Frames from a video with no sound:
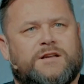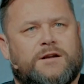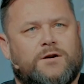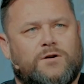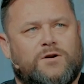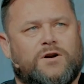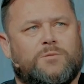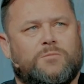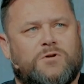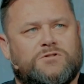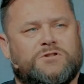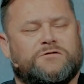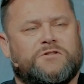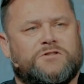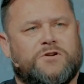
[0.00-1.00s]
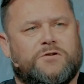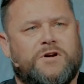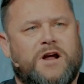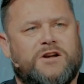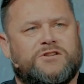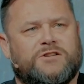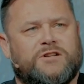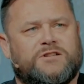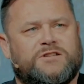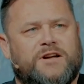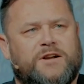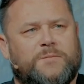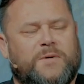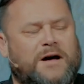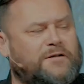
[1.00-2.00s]
is going to look at most of his creation and
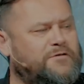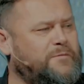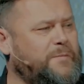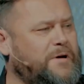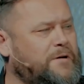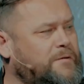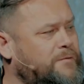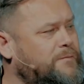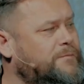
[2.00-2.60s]
say, depart from me.